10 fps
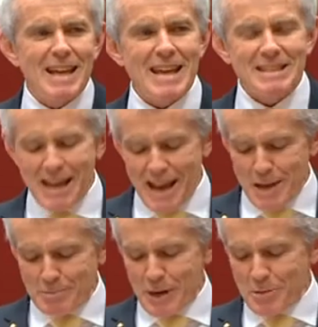Dante
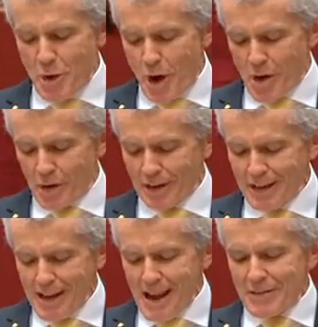had been wrong
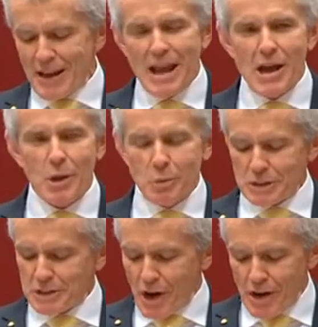and that hell
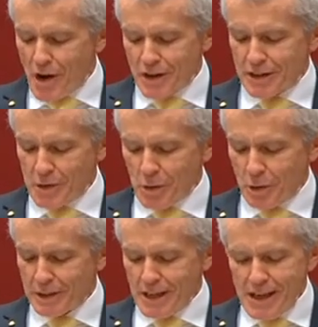was not hot at
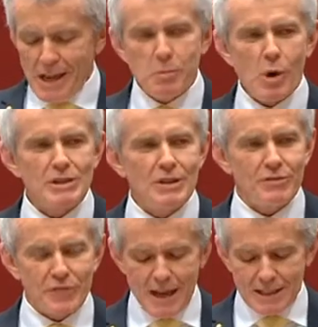all. It was, in
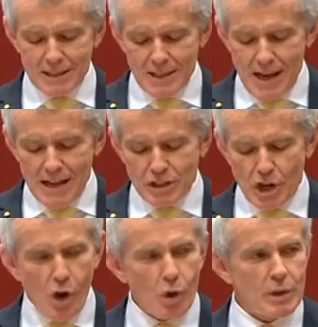fact, as
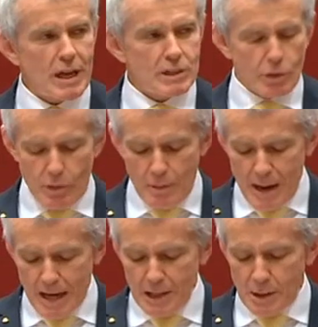cold as a
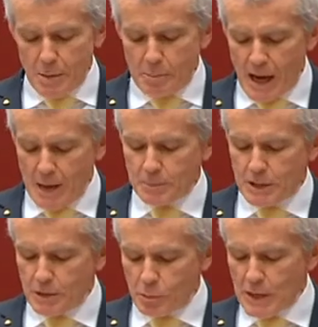Romanian
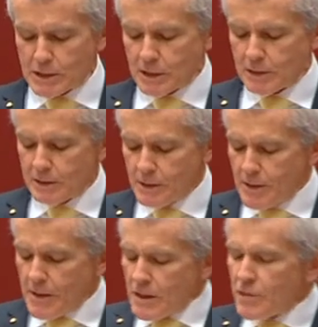apartment in winter.
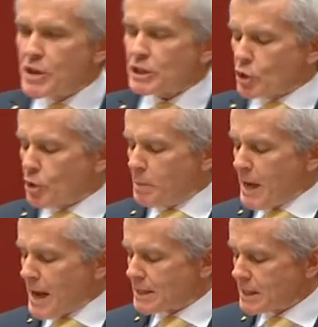This could
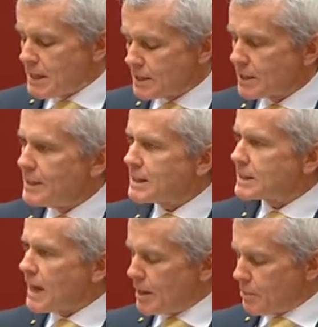be as easily
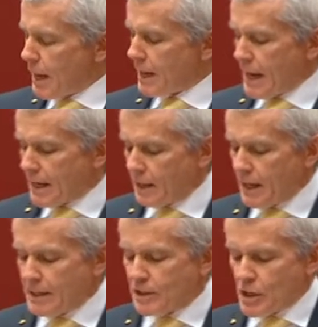said about
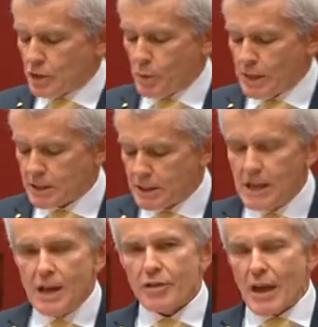Adelaide this winter,
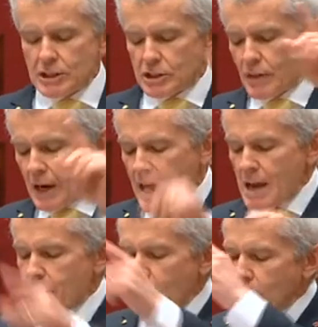thanks to the
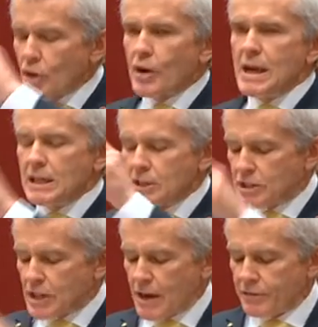Labour Greens
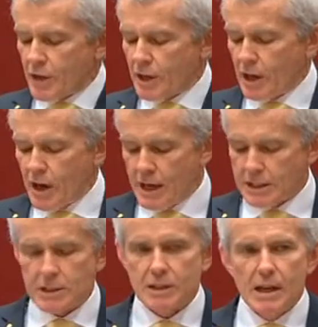Xenophon
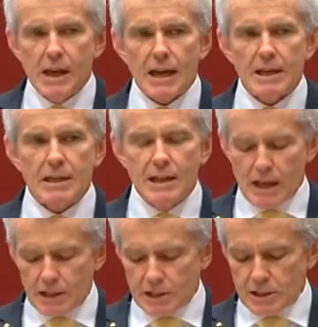Alliance and a
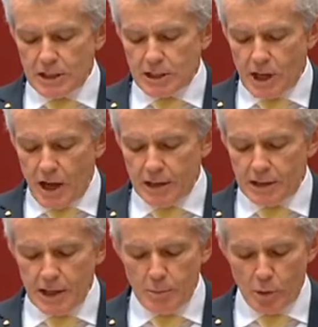gutlessly silent
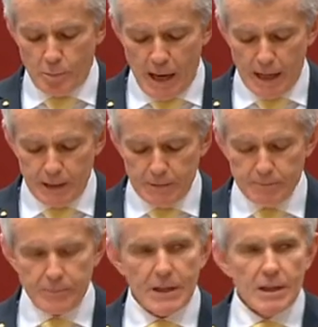Liberal Party.
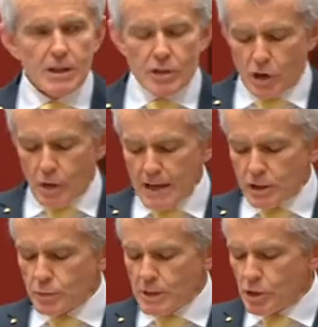The
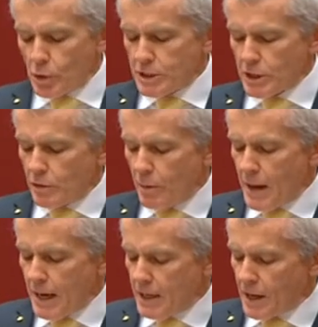greatest rejoice in
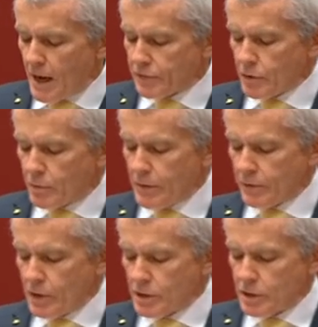Romania after the
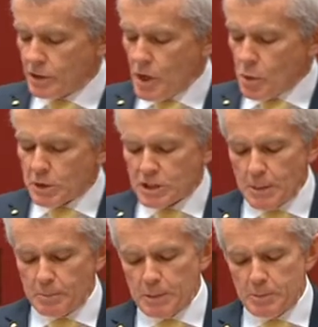revolution was
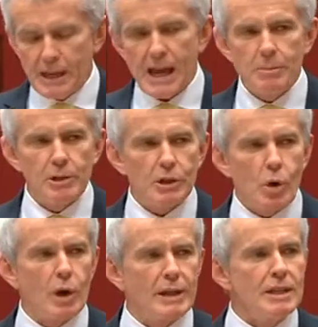simply being able to
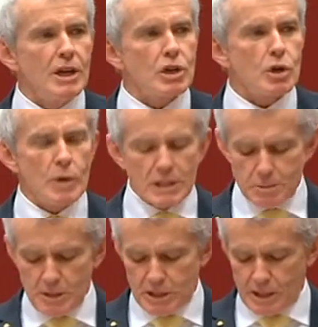call it
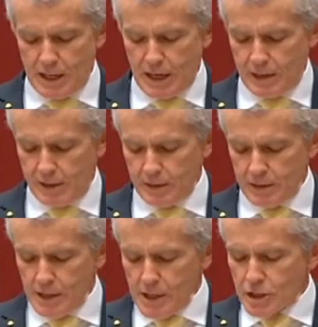Christmas again.
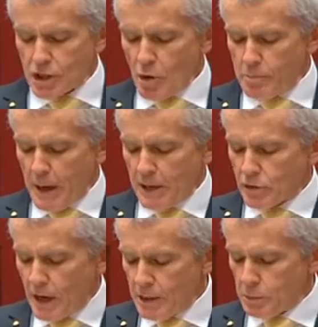So
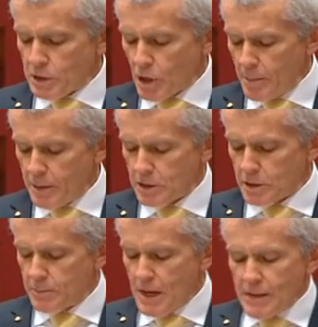penetrating was
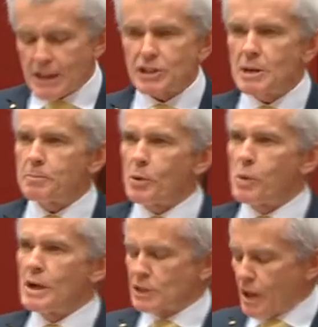communism that simple
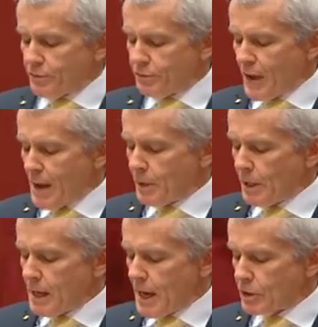words like
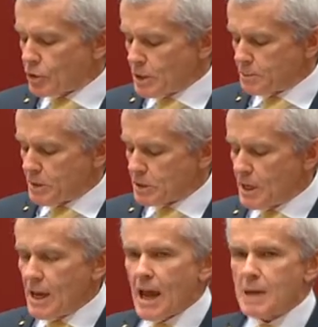family and Christmas
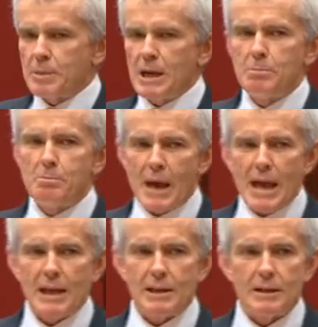had been
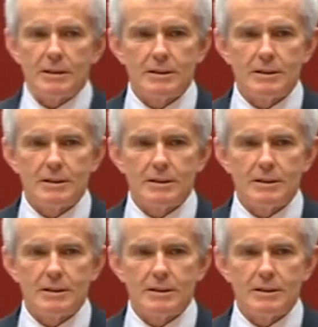banned.